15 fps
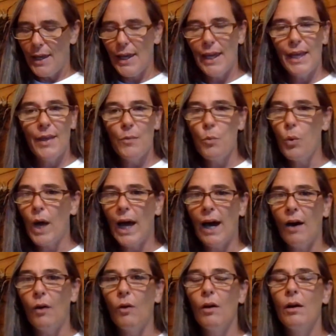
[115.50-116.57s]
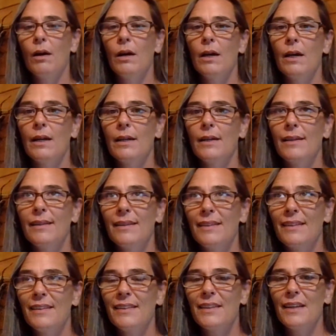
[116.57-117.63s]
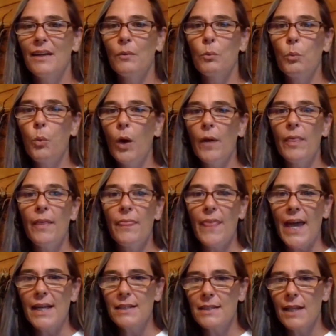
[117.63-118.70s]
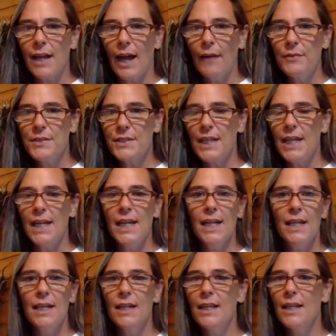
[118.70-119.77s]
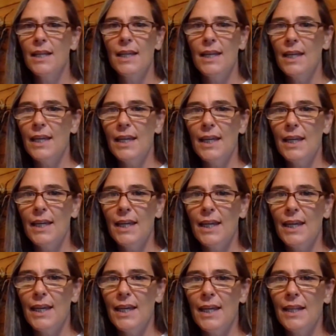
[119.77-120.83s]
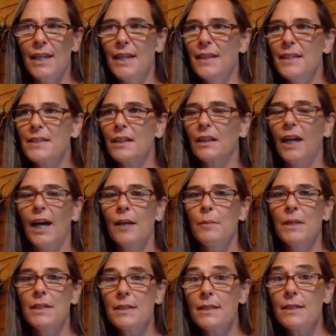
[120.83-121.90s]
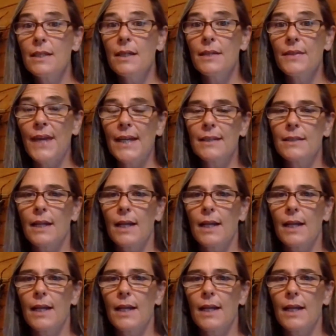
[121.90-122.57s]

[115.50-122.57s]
and wow, what the things that I've seen in in these alignments, the things that